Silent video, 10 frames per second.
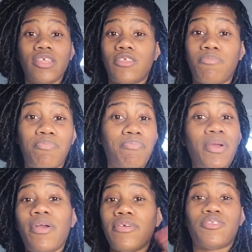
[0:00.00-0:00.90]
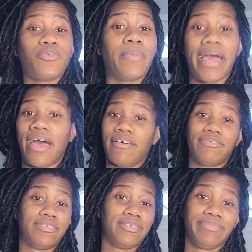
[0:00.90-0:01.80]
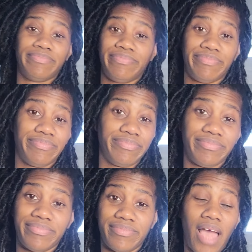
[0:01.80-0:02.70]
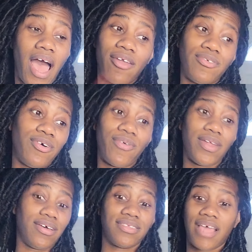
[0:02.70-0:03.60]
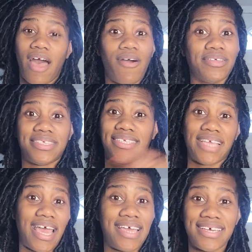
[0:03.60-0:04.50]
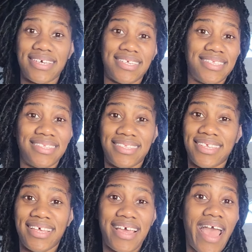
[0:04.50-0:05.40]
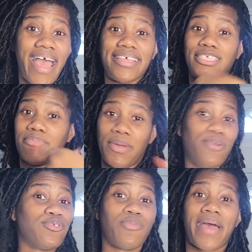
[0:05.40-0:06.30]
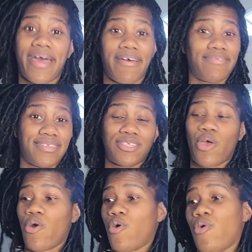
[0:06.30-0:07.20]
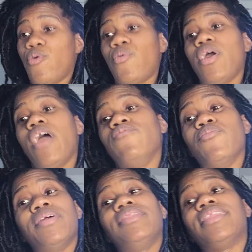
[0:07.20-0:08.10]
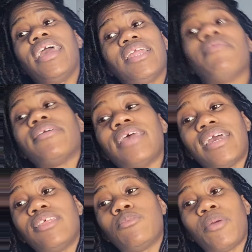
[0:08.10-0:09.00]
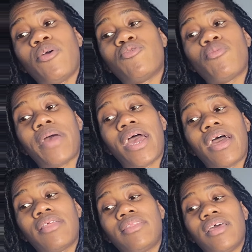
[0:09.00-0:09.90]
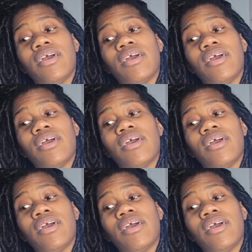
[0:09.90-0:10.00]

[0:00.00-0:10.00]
Spiritual baths. I don't know how else to say it. Spiritual baths. So if you've been thinking about taking a spiritual bath,